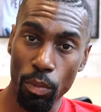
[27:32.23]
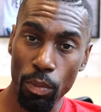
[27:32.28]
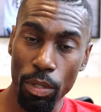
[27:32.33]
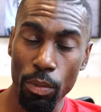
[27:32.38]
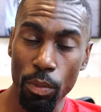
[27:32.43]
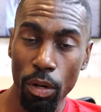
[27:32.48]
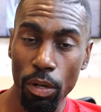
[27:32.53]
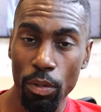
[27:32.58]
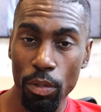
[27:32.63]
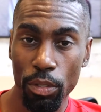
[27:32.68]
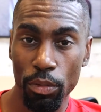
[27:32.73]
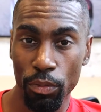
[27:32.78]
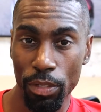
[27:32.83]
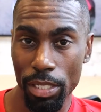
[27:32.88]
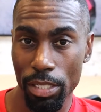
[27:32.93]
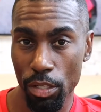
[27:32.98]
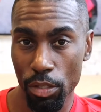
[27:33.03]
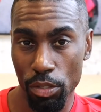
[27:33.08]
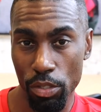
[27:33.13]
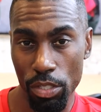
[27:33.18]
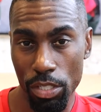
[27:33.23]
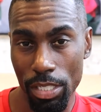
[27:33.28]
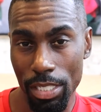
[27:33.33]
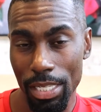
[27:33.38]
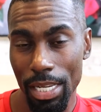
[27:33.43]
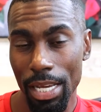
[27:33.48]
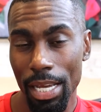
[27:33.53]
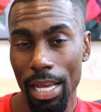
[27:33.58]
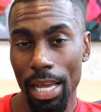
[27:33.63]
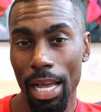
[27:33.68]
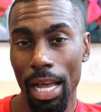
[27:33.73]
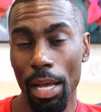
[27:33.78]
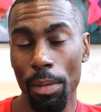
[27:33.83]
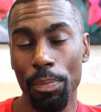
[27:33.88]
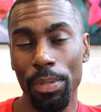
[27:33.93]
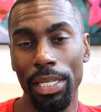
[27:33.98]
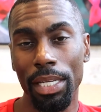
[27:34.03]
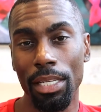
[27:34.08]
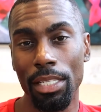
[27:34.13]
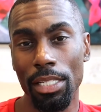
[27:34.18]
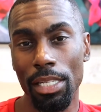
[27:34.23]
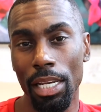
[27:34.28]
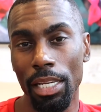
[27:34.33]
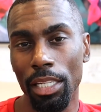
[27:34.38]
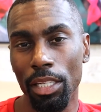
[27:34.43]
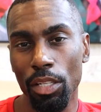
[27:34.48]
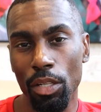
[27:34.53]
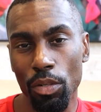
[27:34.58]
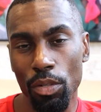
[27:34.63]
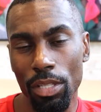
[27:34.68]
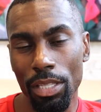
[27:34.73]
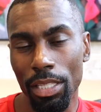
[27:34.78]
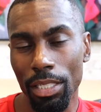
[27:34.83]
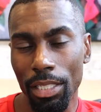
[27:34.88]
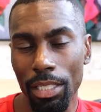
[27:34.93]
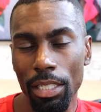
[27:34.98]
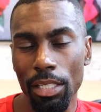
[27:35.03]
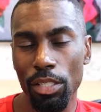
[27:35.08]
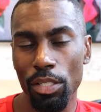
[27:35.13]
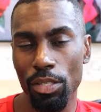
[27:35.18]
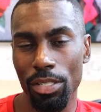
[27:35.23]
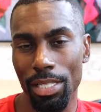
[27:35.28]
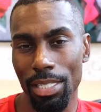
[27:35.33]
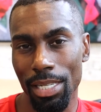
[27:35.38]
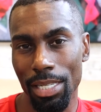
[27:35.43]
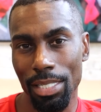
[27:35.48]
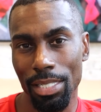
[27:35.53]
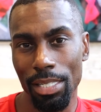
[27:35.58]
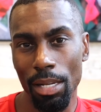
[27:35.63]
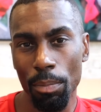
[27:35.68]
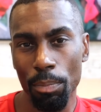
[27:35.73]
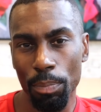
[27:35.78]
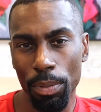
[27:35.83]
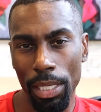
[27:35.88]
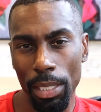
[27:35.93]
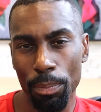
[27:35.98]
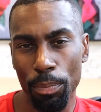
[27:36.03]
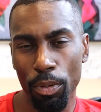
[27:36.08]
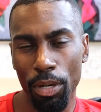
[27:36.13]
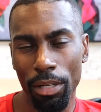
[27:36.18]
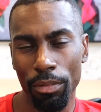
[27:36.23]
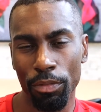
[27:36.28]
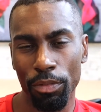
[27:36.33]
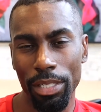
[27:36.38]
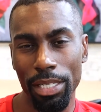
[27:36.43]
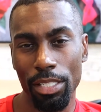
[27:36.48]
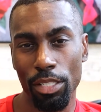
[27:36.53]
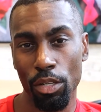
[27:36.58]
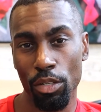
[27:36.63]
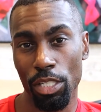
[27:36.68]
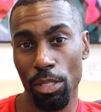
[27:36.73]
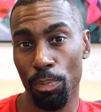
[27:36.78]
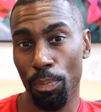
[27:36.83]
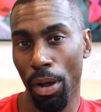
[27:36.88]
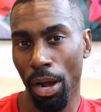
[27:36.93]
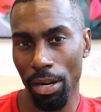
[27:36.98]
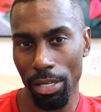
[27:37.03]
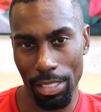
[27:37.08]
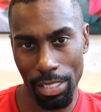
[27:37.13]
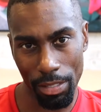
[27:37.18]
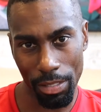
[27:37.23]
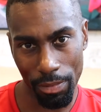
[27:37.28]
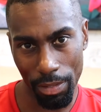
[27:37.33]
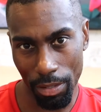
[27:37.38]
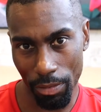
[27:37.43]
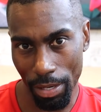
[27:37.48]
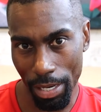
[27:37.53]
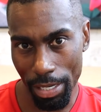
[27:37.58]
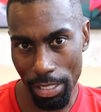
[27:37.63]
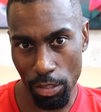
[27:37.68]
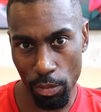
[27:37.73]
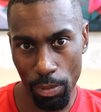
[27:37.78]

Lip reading: We work with researchers because, the good news is that some people have researched parts of it, right?